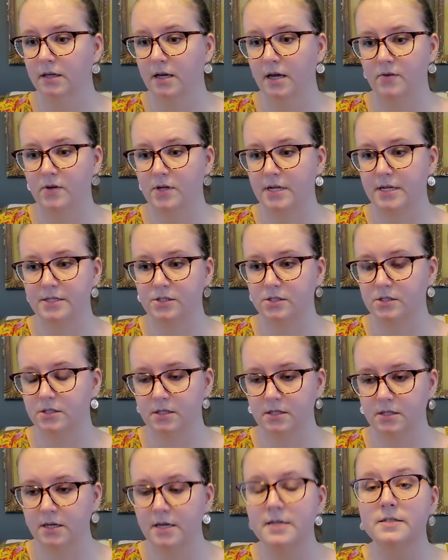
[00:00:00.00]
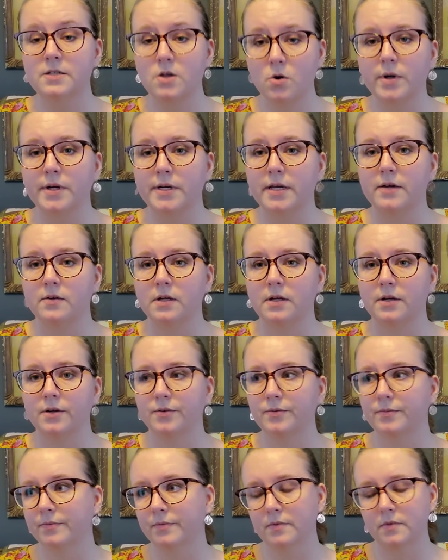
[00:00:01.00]
I mean, he's he's going
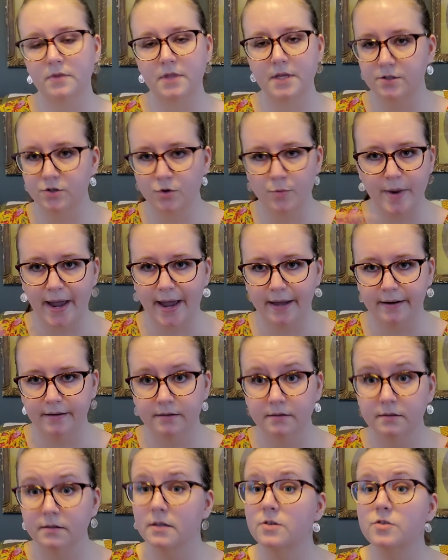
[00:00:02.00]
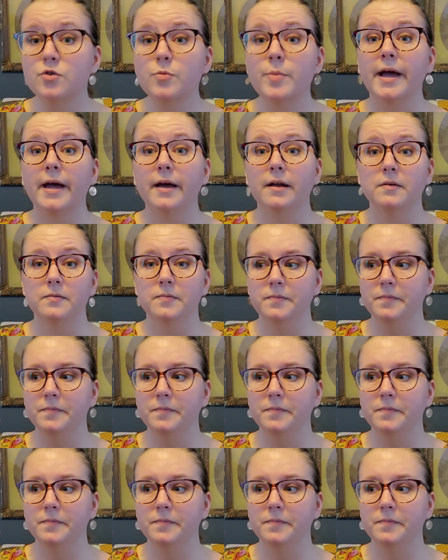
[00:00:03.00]
downhill things are bad. Things are bad.